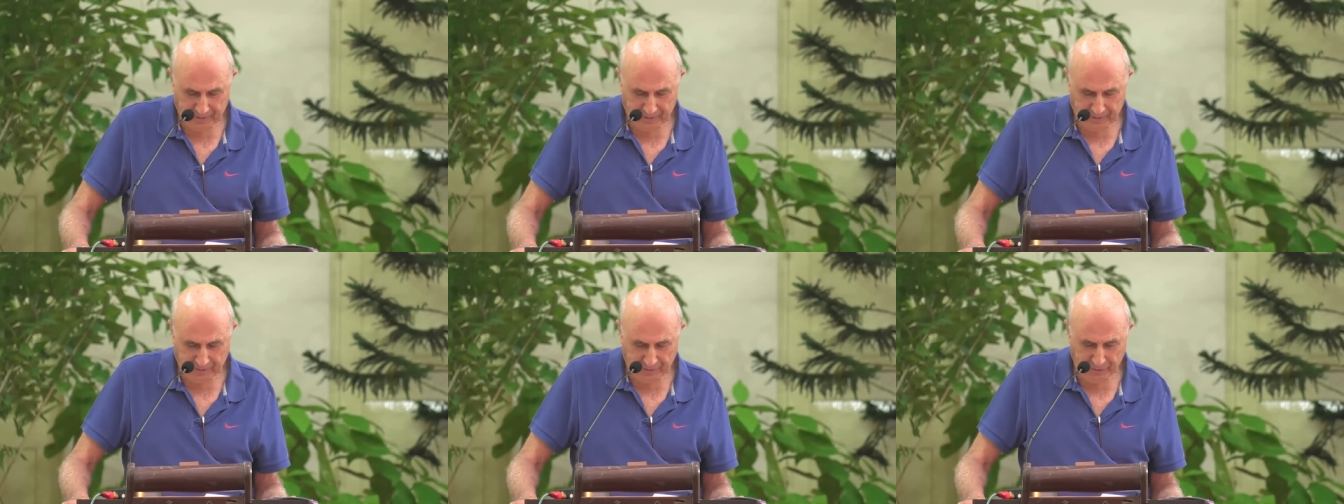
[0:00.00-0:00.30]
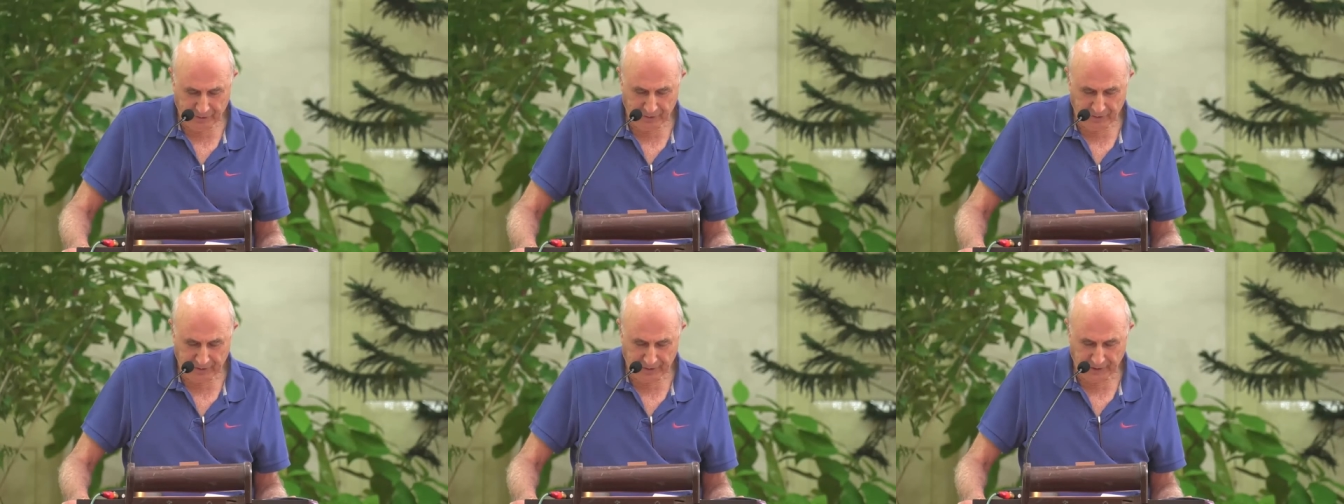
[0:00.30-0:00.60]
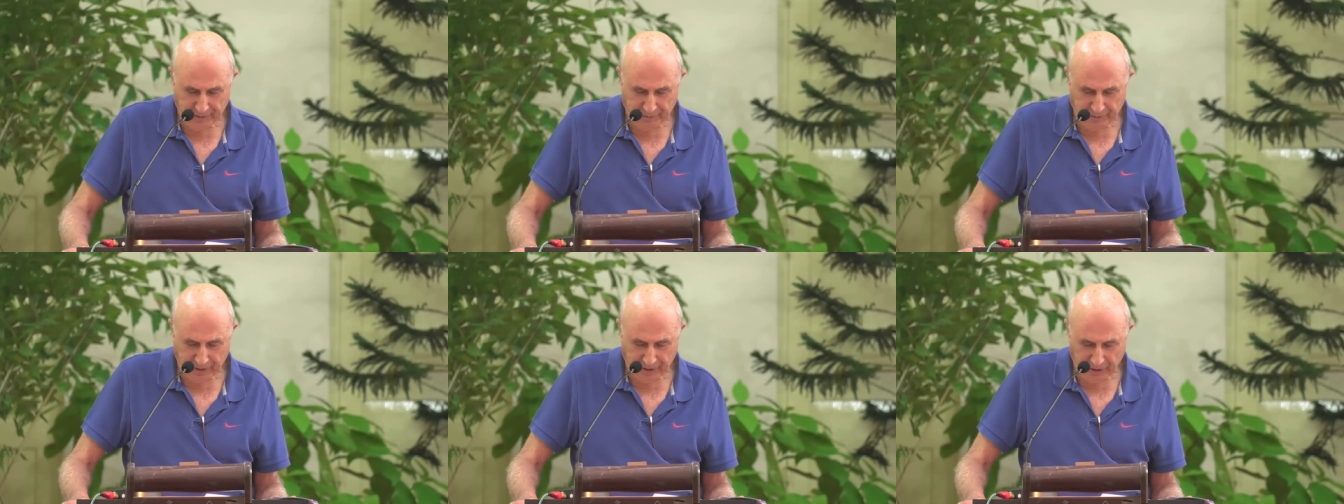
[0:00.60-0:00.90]
for the
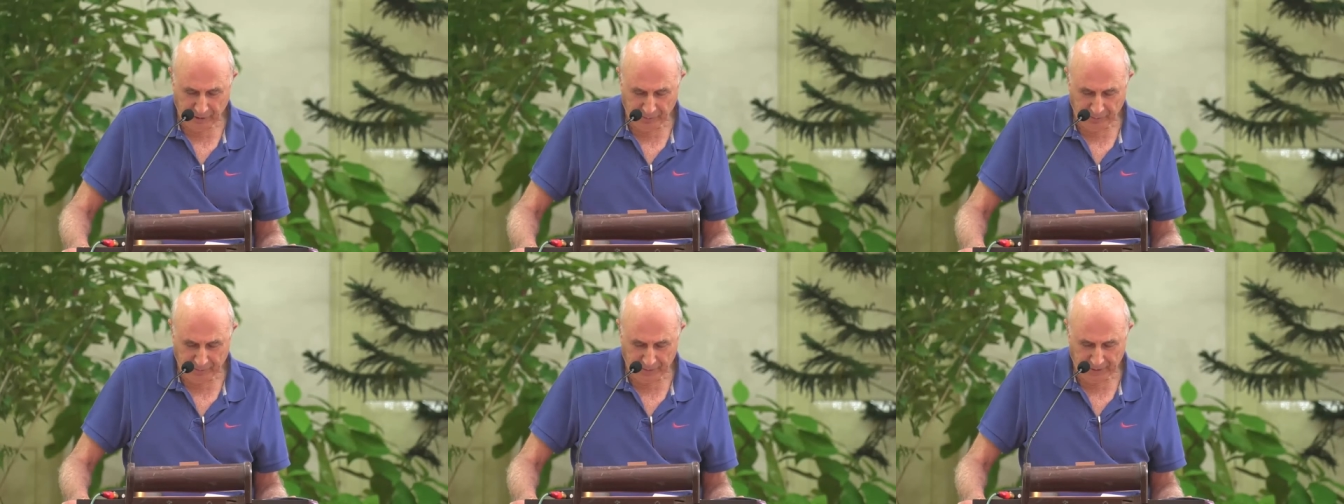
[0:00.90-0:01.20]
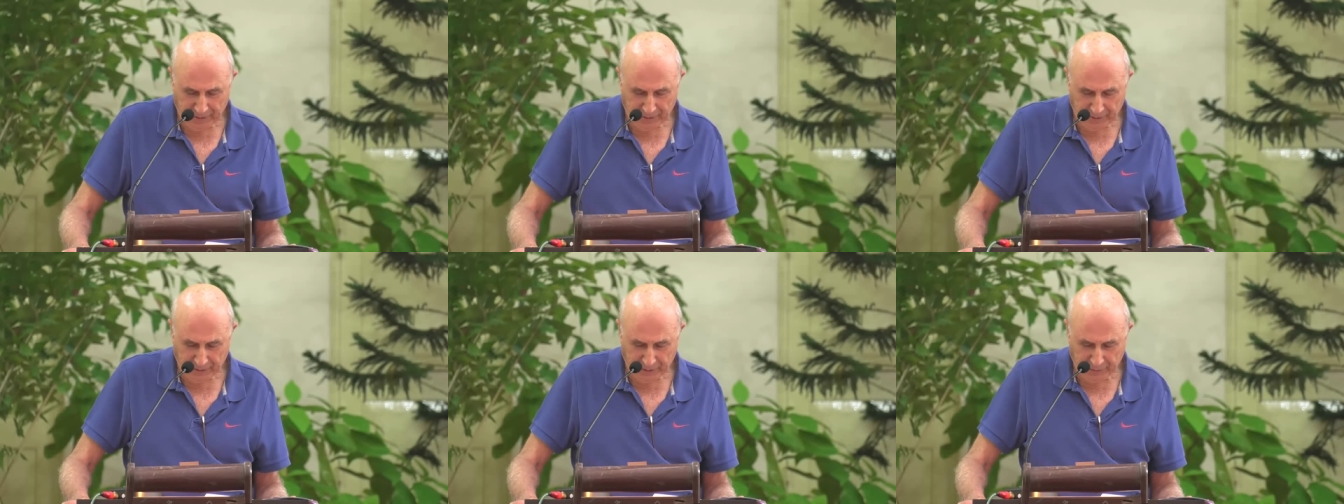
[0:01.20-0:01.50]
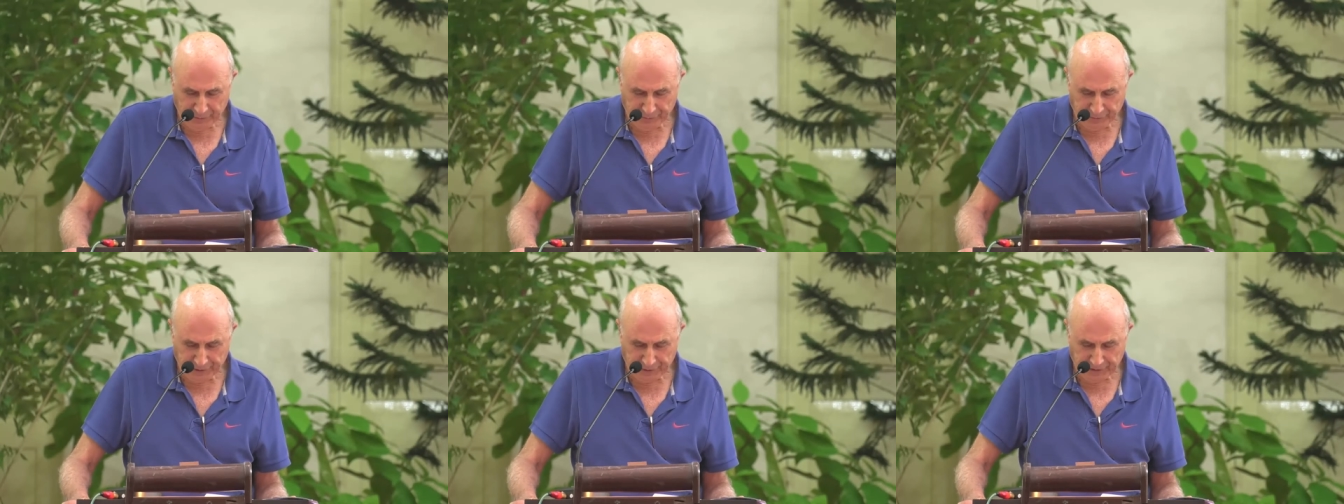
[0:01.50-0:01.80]
development
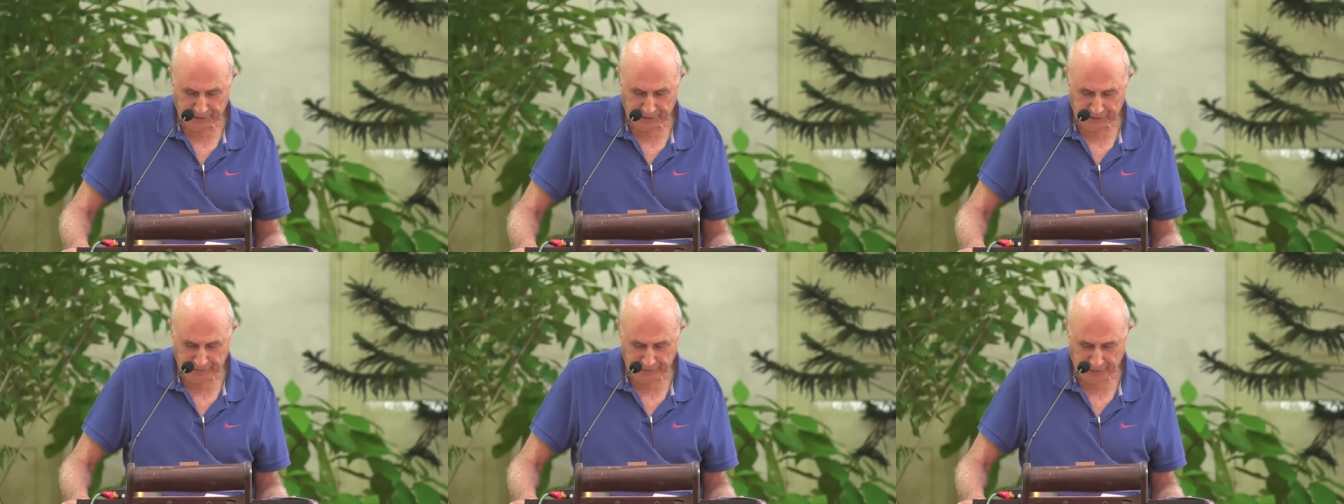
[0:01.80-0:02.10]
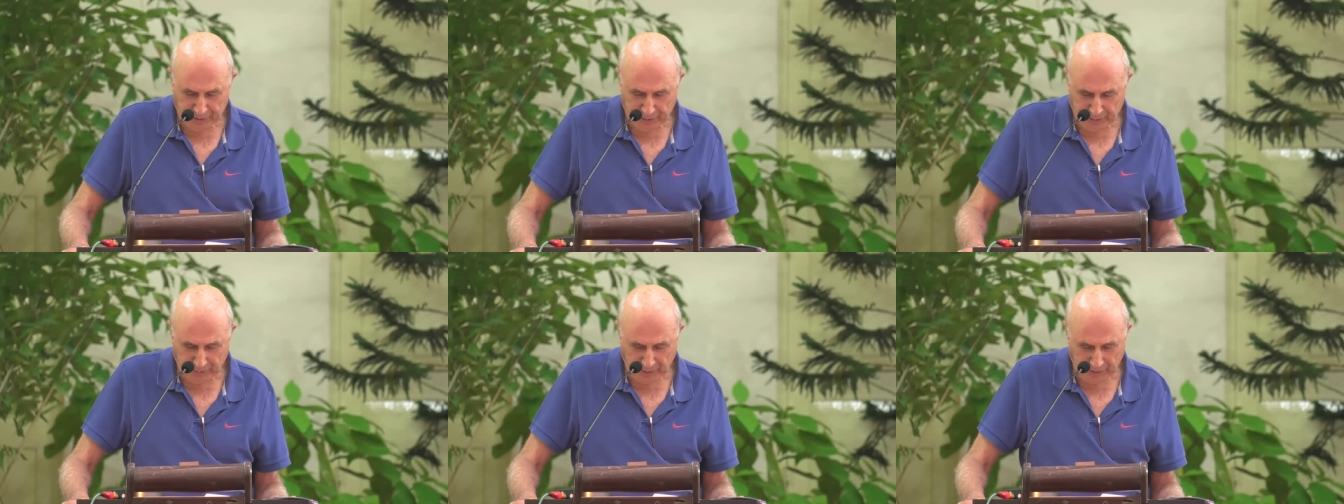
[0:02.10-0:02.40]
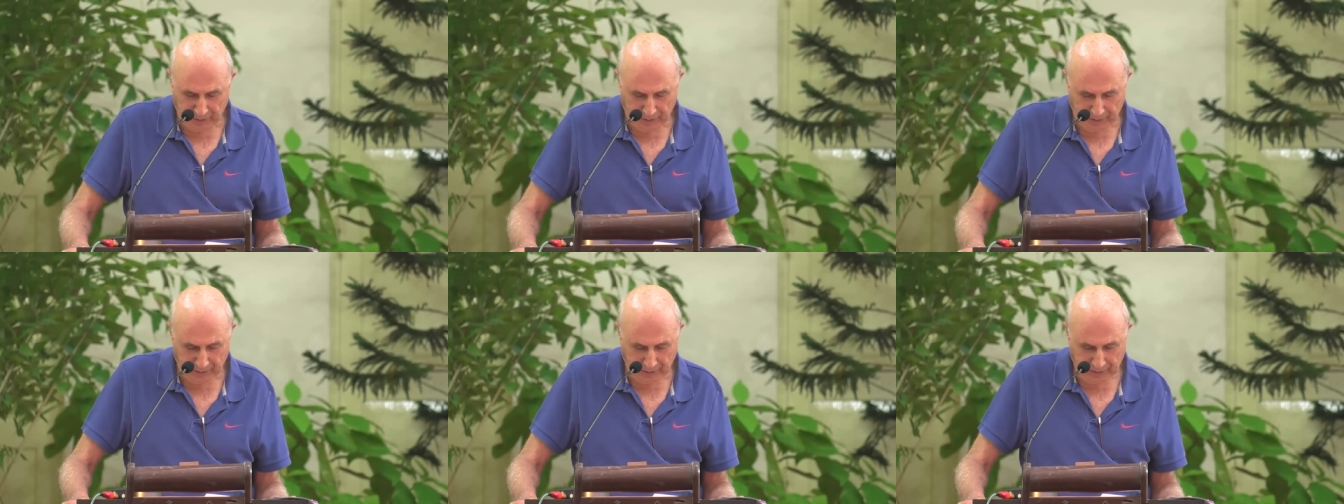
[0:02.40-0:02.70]
of
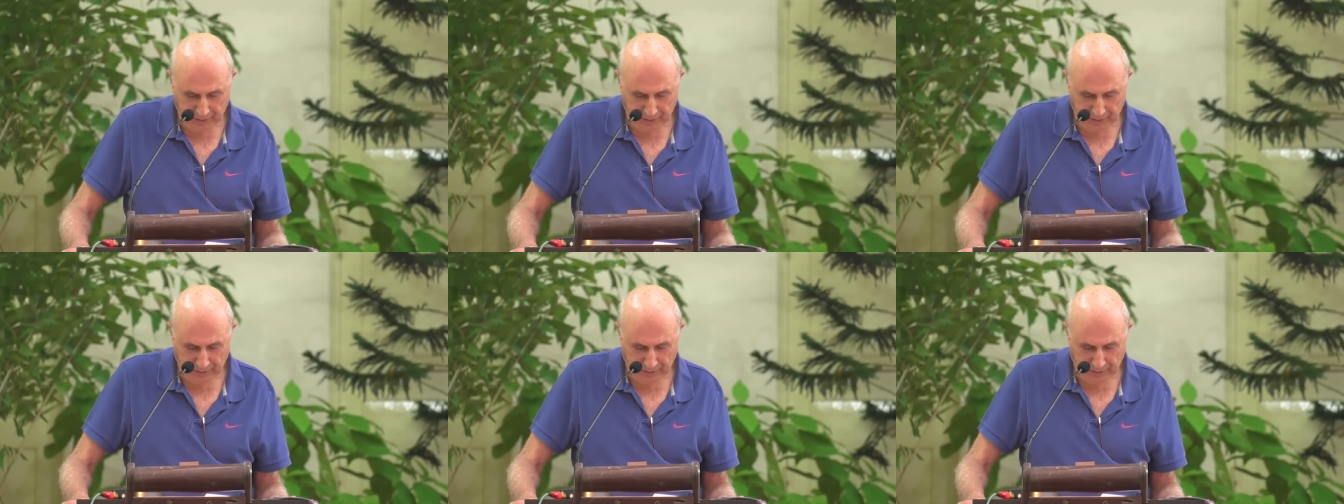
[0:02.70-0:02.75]
individual